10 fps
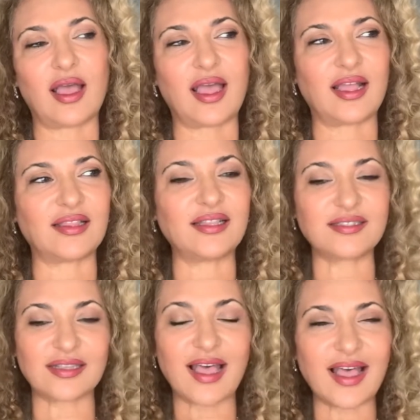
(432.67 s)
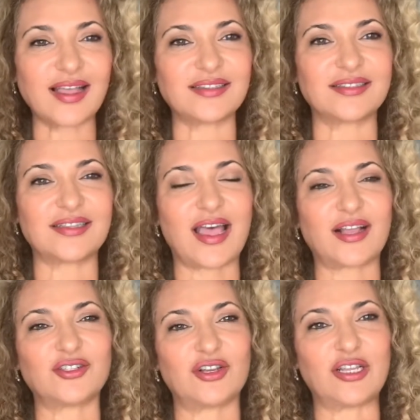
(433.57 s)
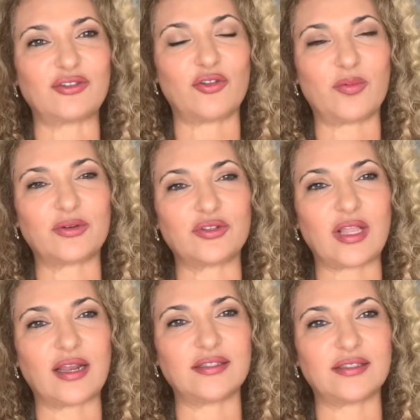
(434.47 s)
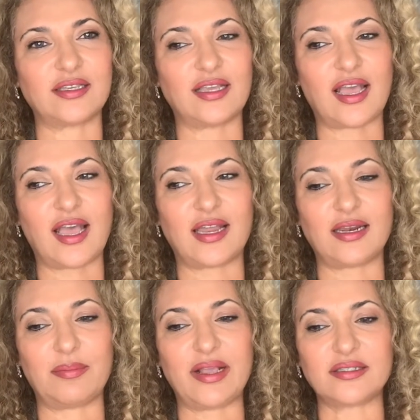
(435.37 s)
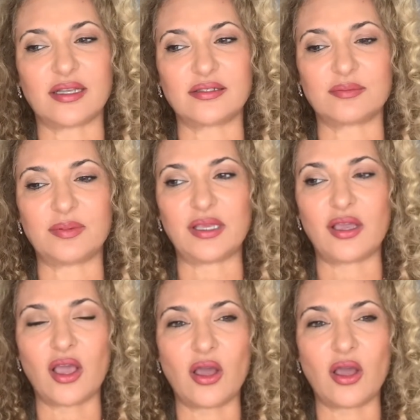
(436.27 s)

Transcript: And this adds actually to the personality and makes us be